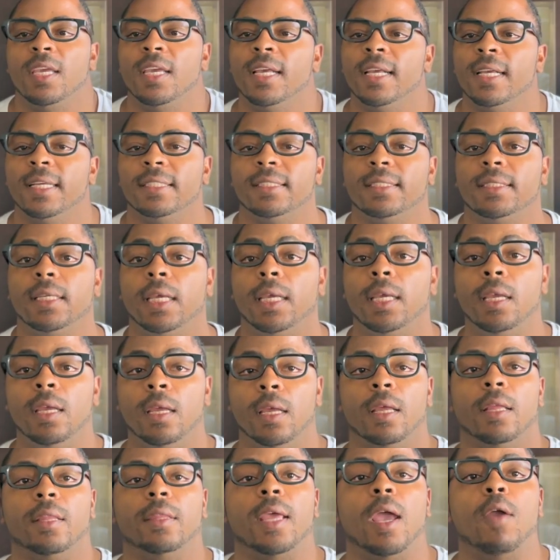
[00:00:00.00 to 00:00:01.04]
See,
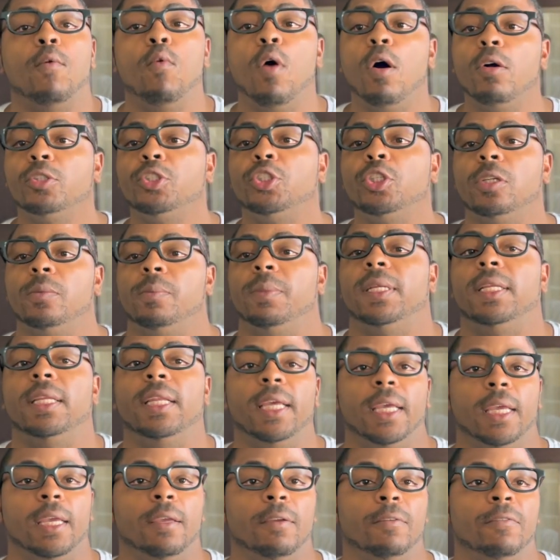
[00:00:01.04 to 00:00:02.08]
they want you to
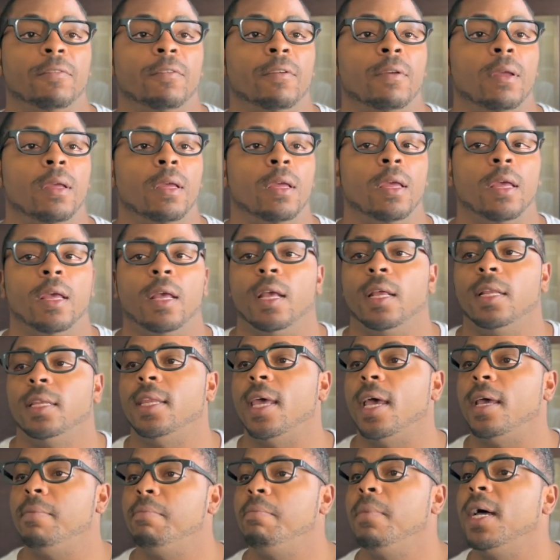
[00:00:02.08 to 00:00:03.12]
believe
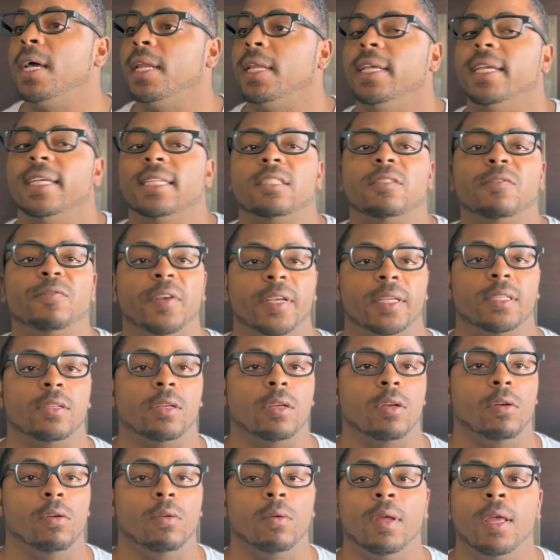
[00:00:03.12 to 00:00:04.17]
that money is
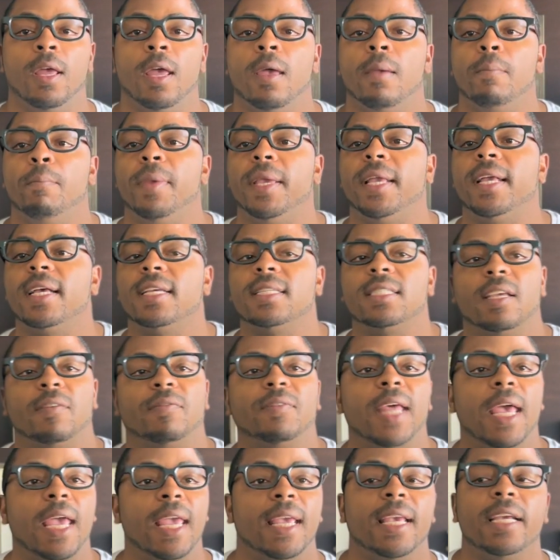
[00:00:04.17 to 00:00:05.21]
physical, because if
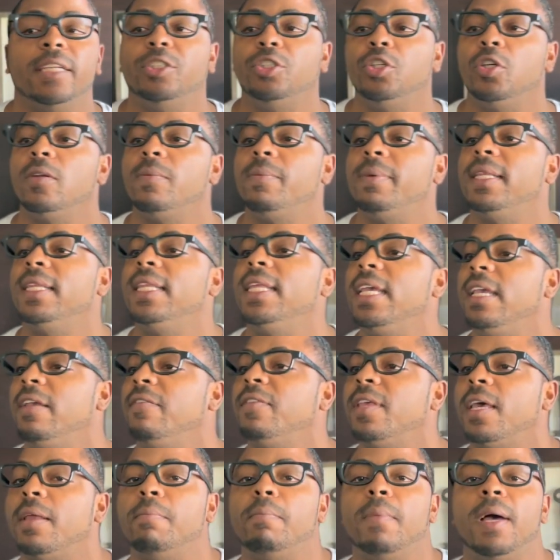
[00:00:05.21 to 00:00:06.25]
they get you to believe
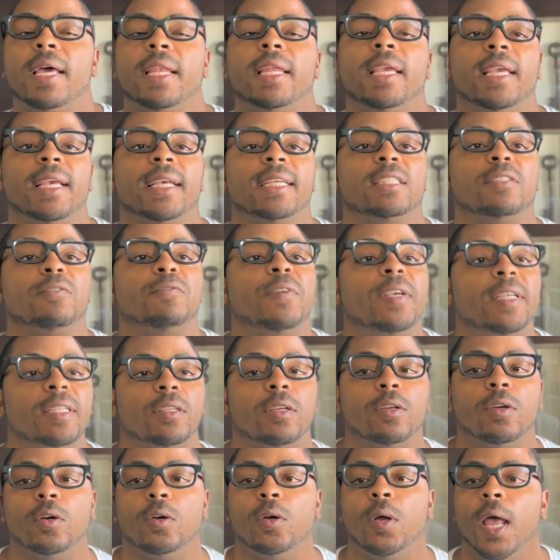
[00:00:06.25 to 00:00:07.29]
that money is
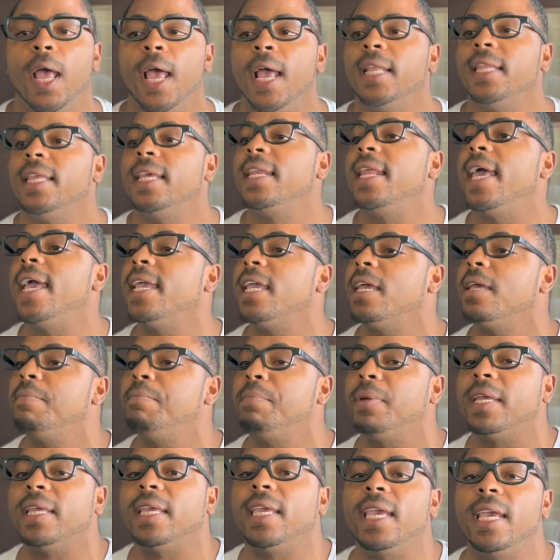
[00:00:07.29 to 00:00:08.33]
physical, then they can
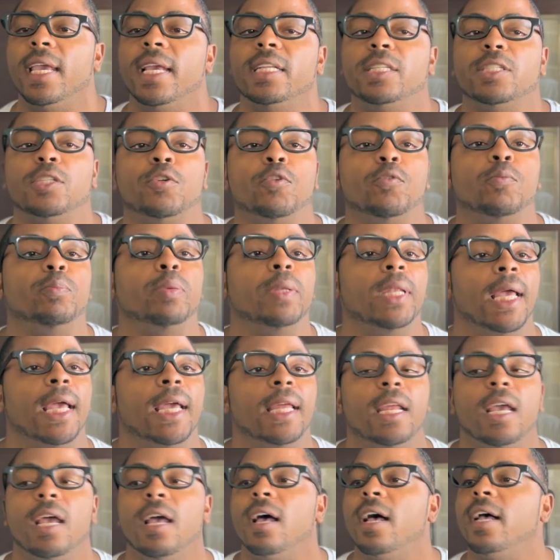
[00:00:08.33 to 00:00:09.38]
begin to plant
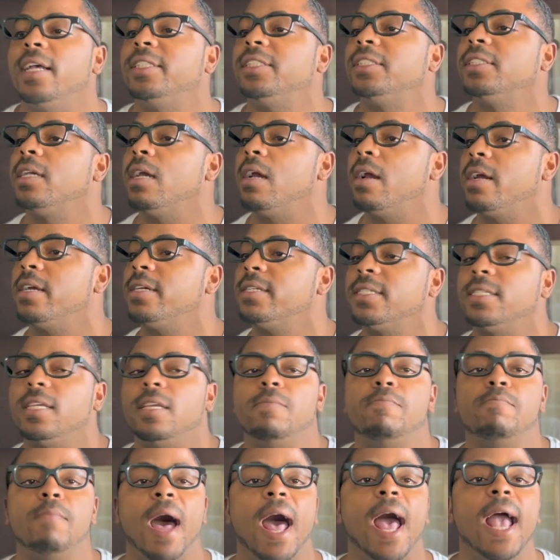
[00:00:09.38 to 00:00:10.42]
a scarcity
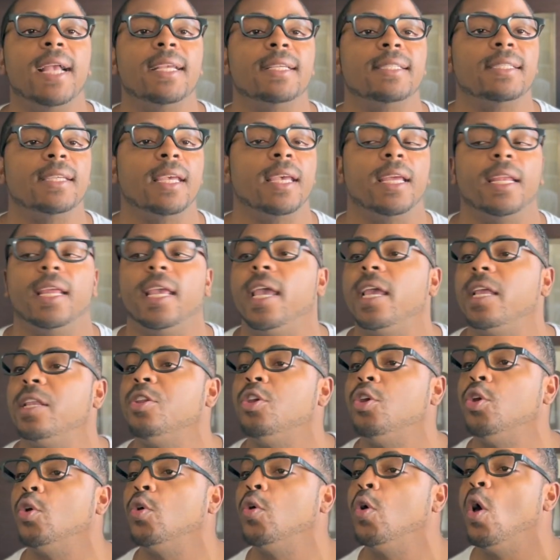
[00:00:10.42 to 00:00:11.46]
mindset in
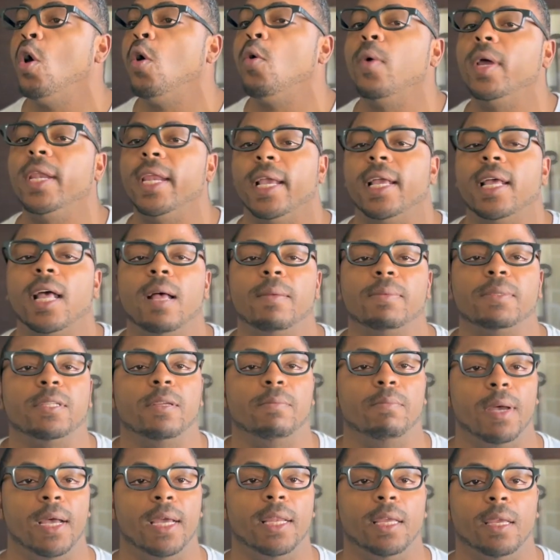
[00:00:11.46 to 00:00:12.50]
you when it comes to
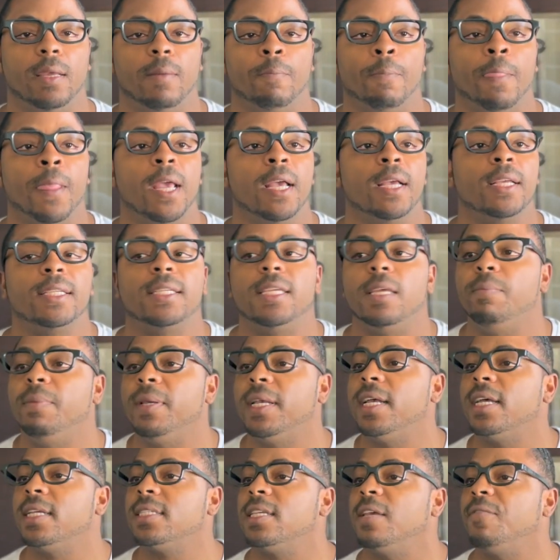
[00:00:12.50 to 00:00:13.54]
money. See,
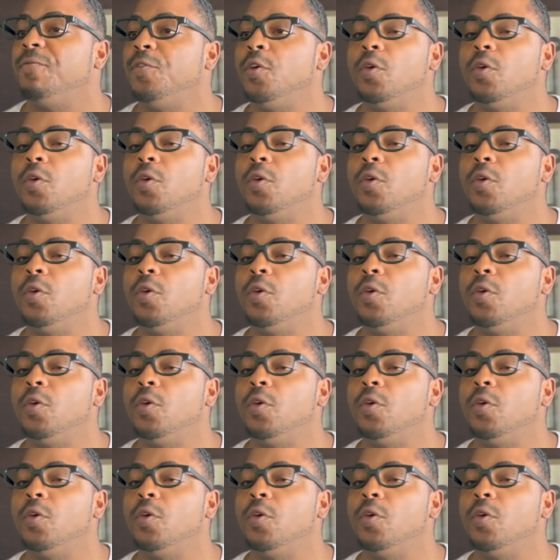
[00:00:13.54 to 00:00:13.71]
because if you